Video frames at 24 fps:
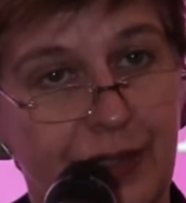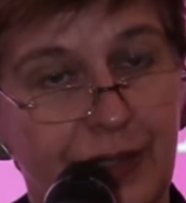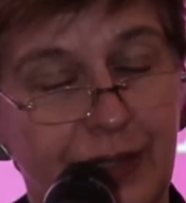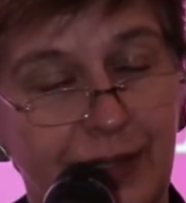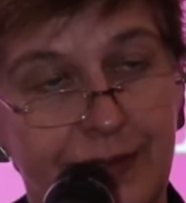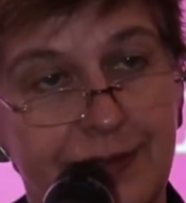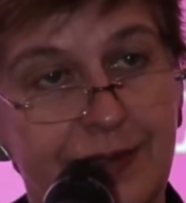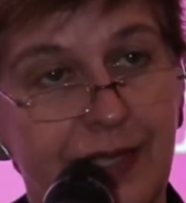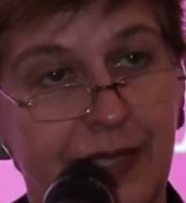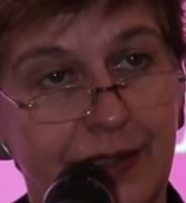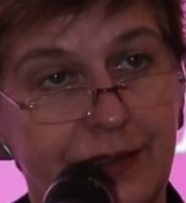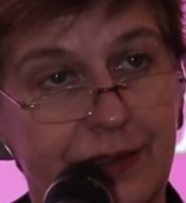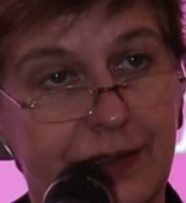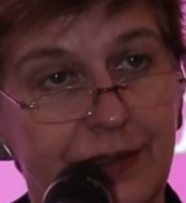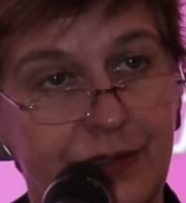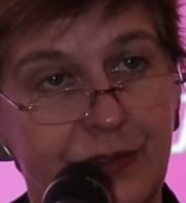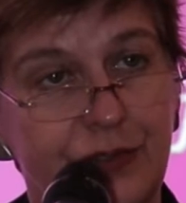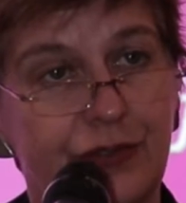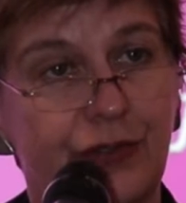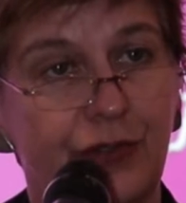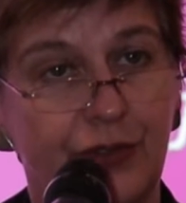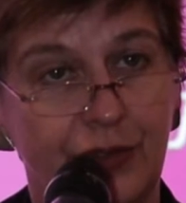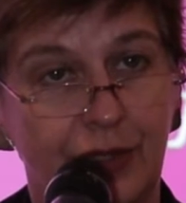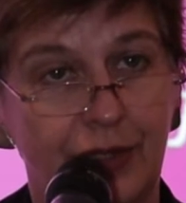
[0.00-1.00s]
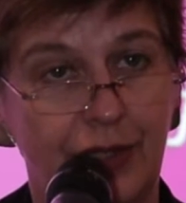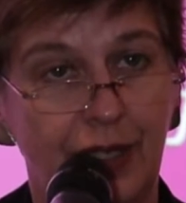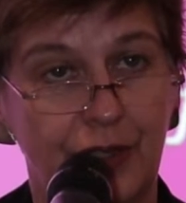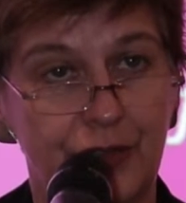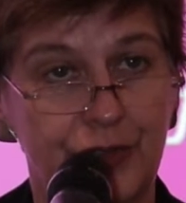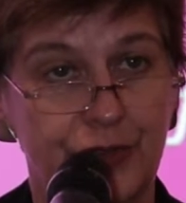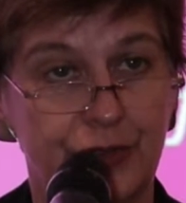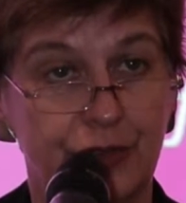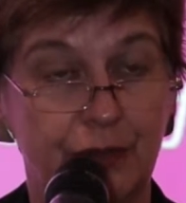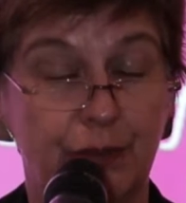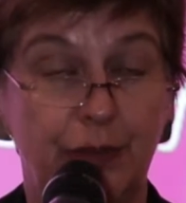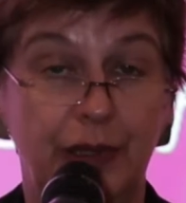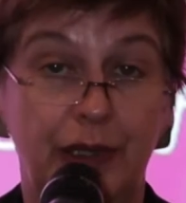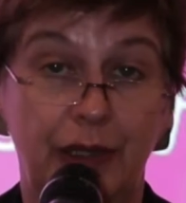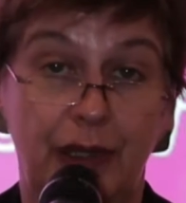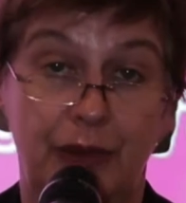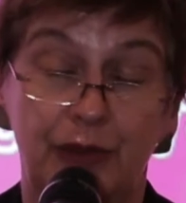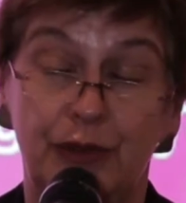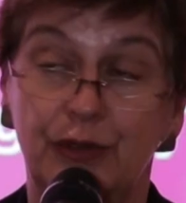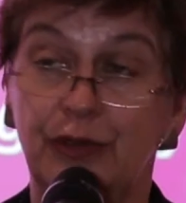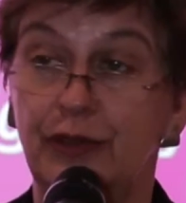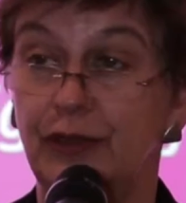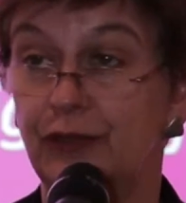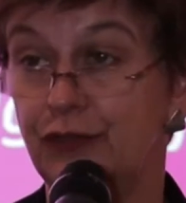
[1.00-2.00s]
attendees for the luncheon,
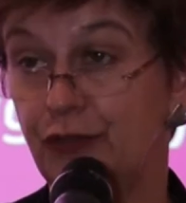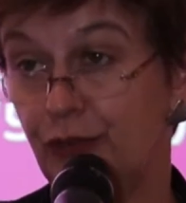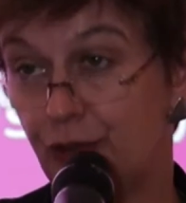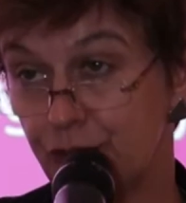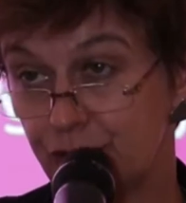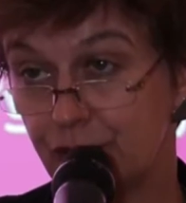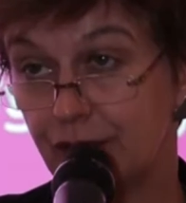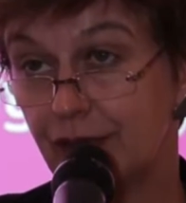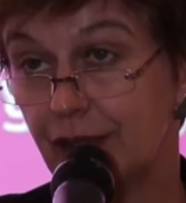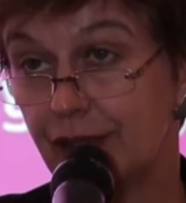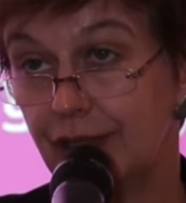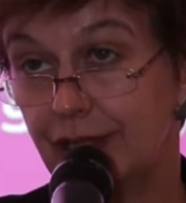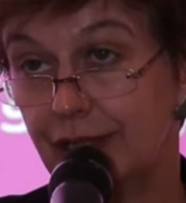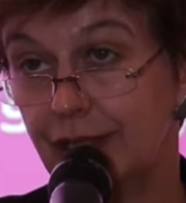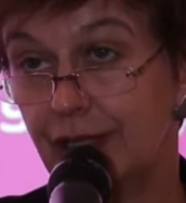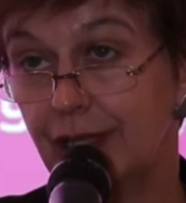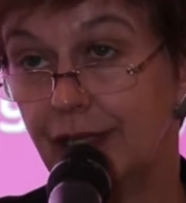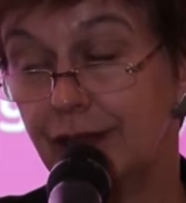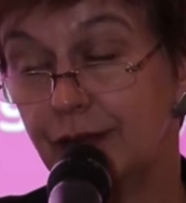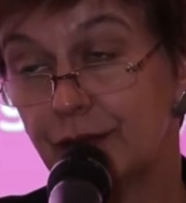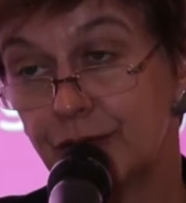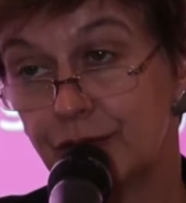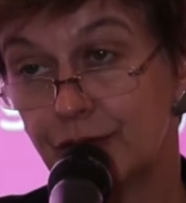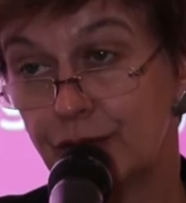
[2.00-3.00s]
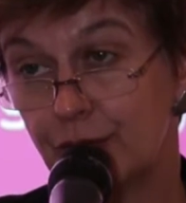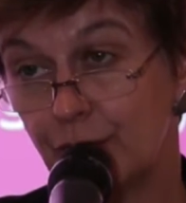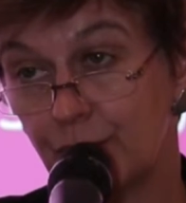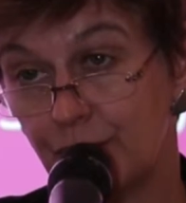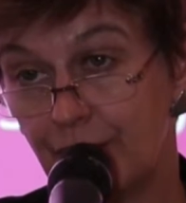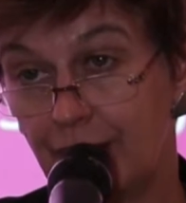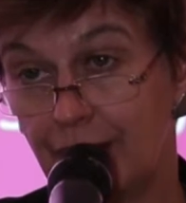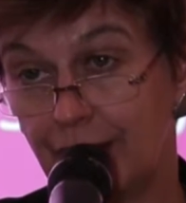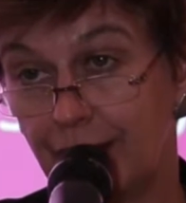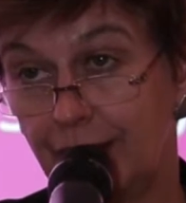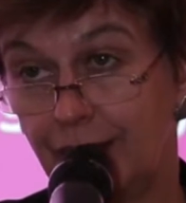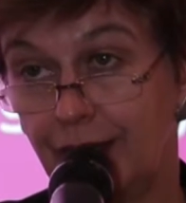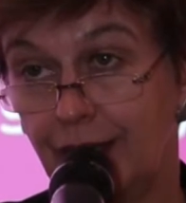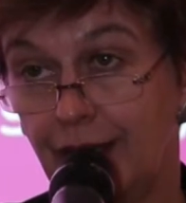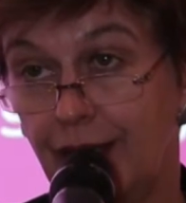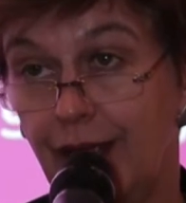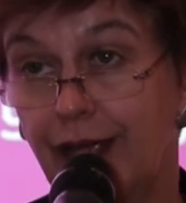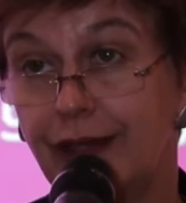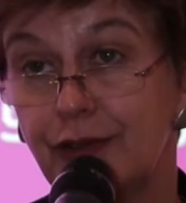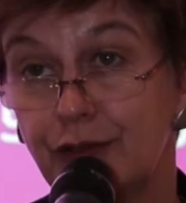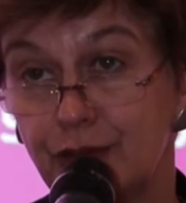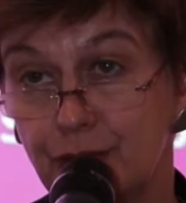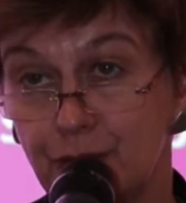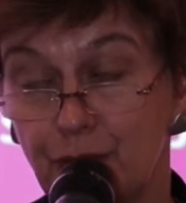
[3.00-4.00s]
because unfortunately in Slovakia
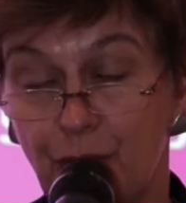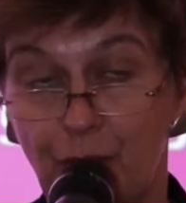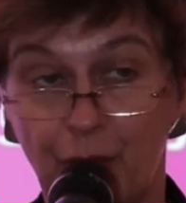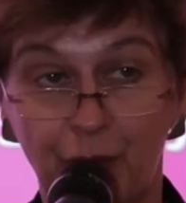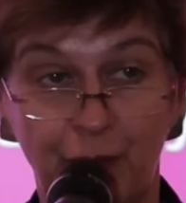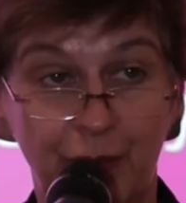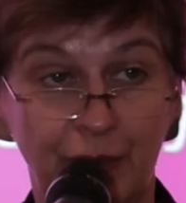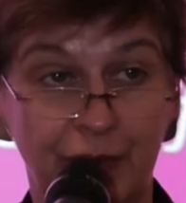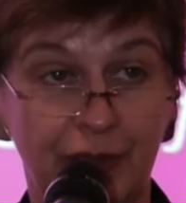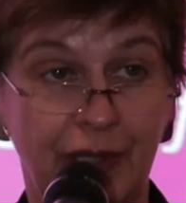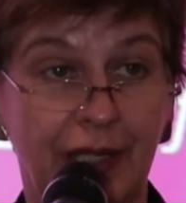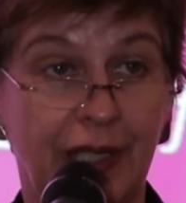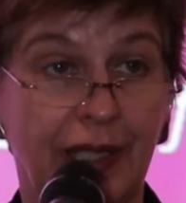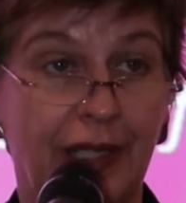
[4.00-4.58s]
at the moment